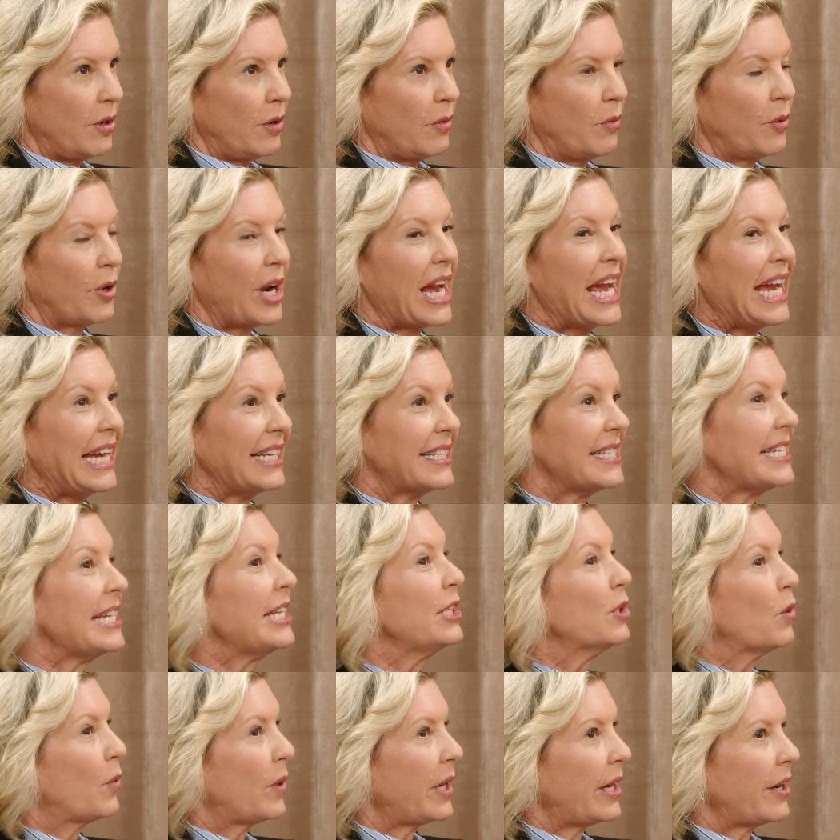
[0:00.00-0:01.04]
We're
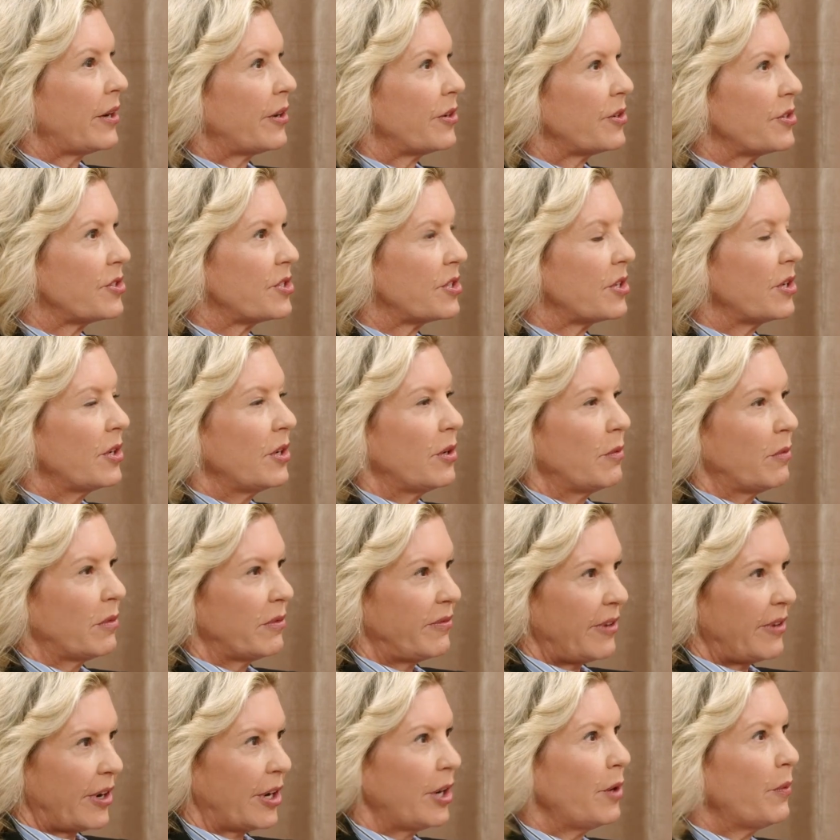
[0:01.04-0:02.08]
18 lawyers. We're
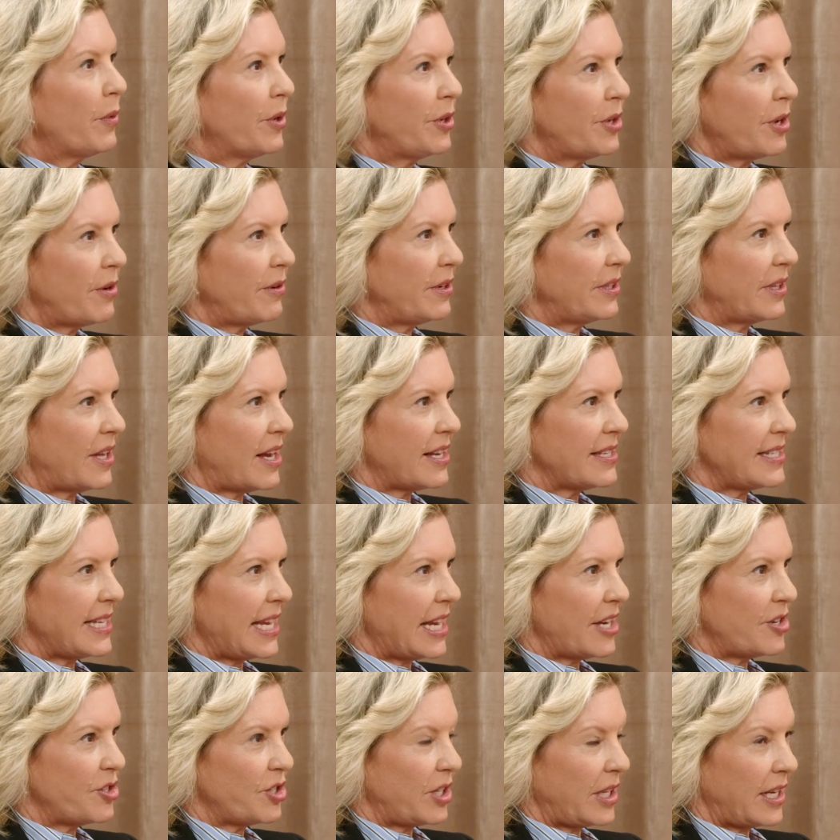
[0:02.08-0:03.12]
very well known in Los
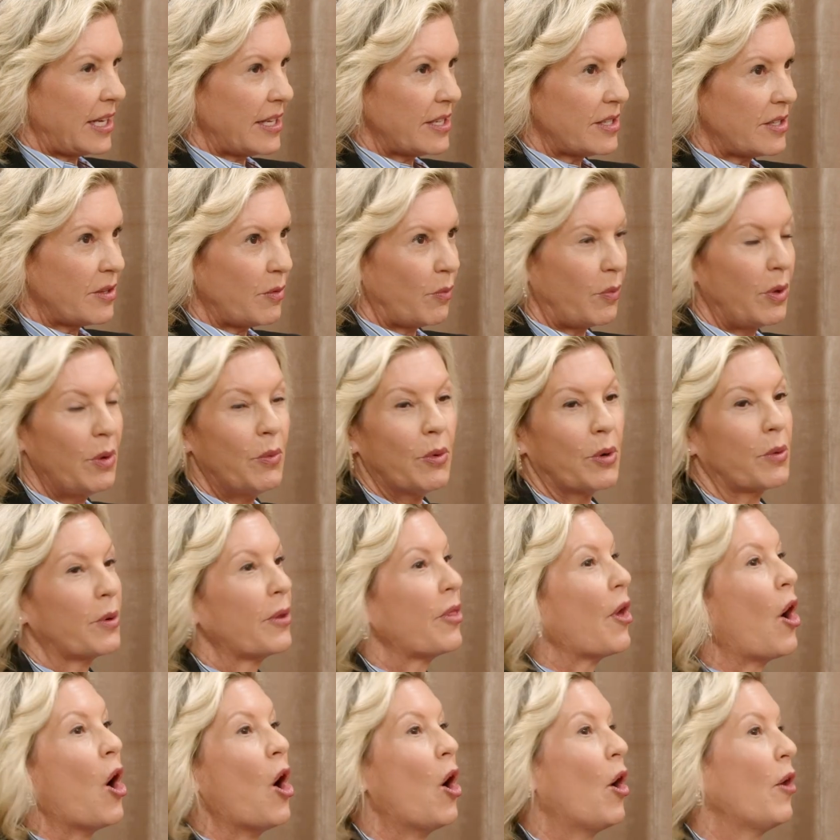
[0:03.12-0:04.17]
Angeles. We work with
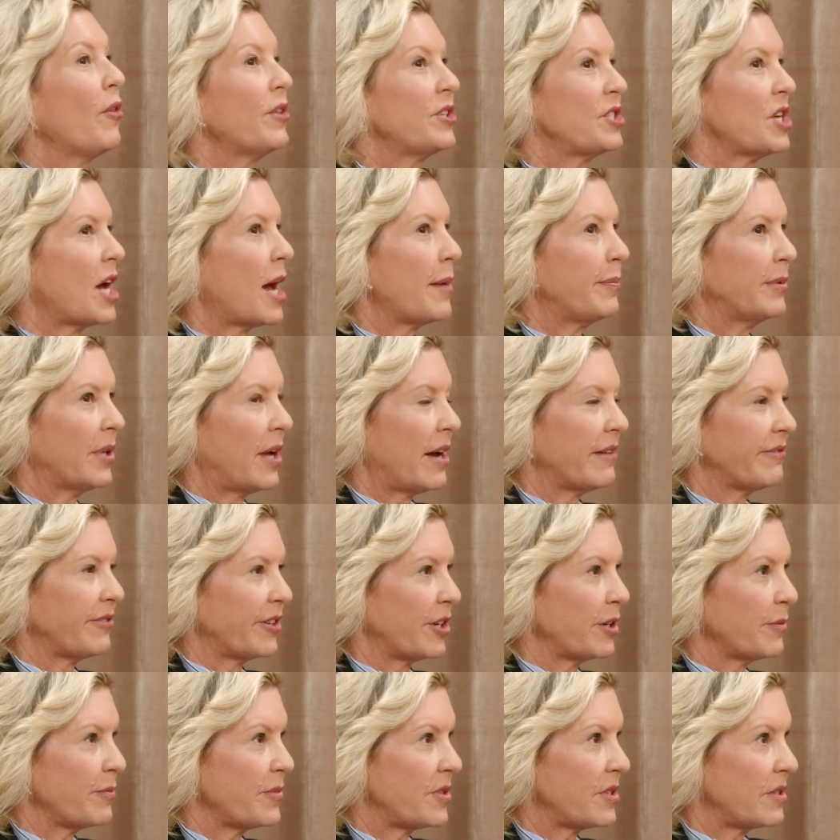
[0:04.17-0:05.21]
all the top law
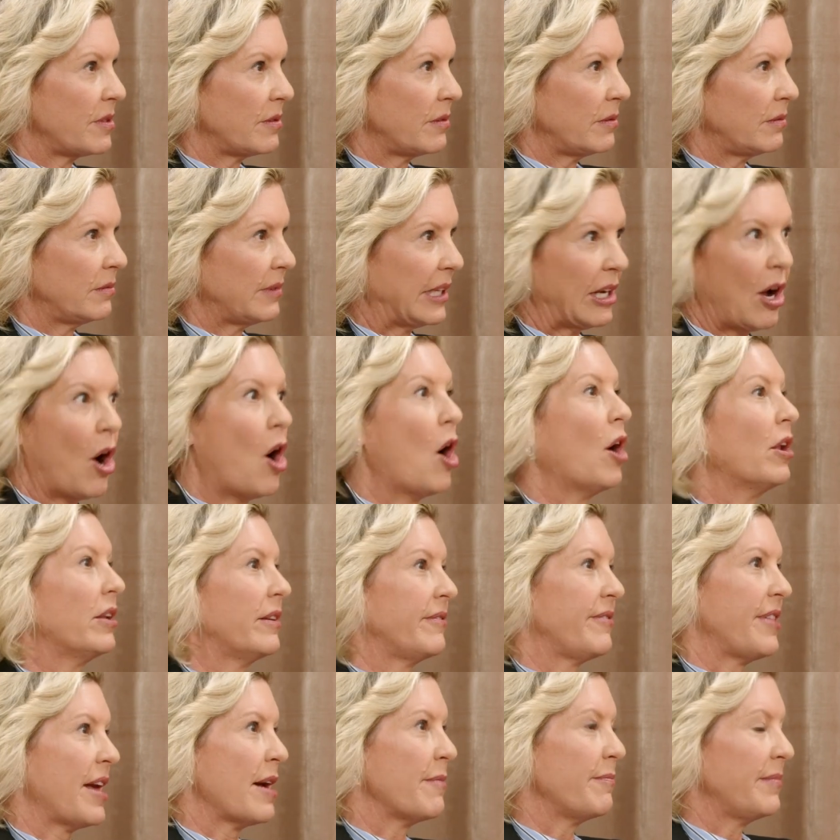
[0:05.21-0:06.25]
firms, like, all of
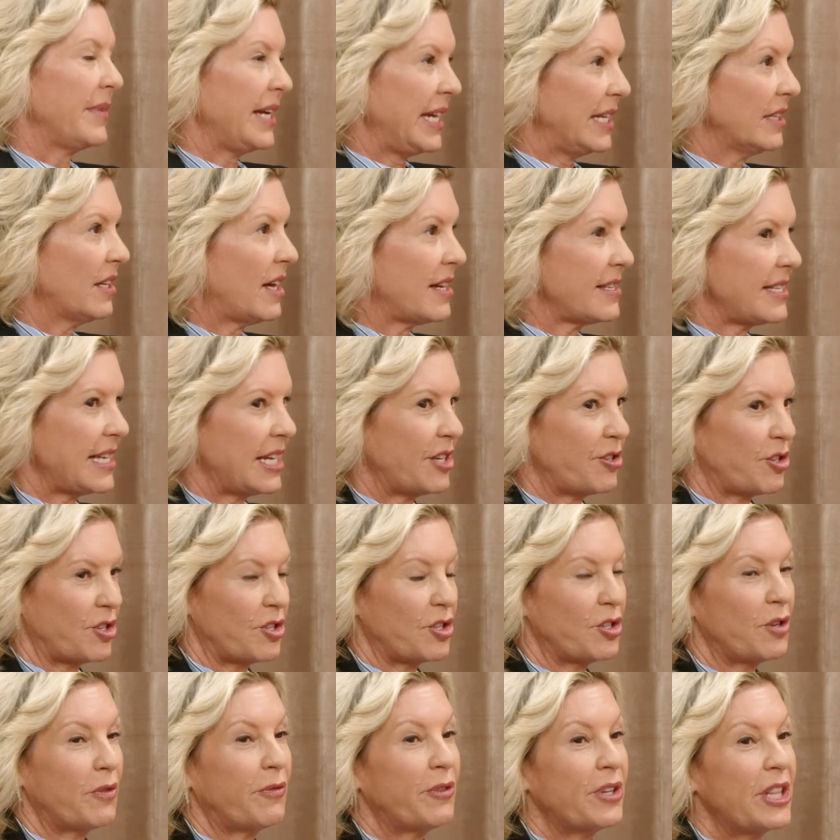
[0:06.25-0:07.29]
them in Los Angeles.
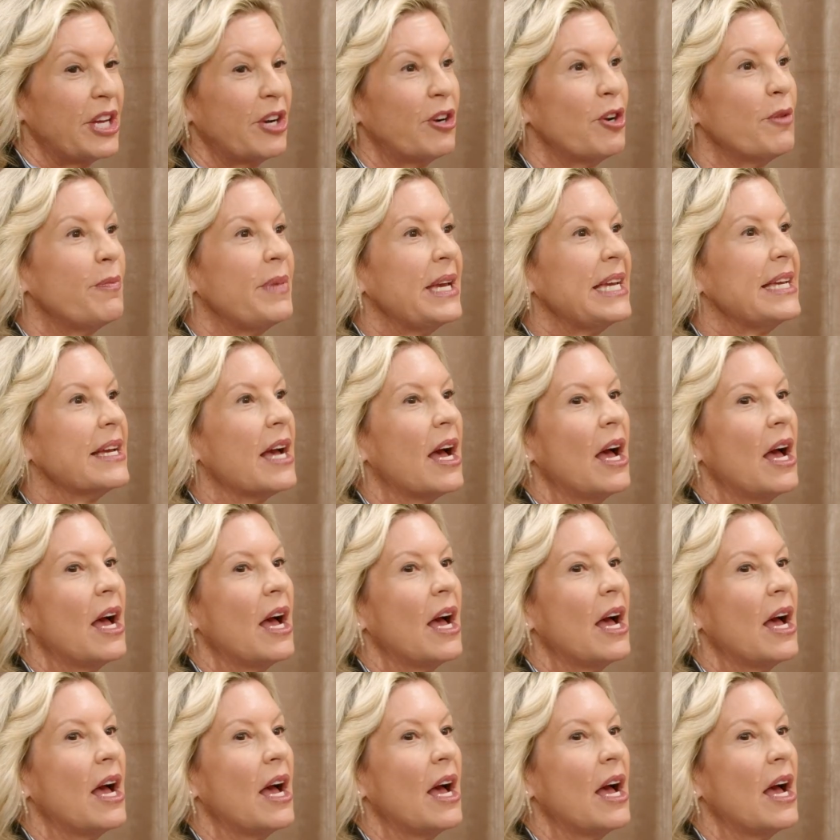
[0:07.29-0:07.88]
So for there to be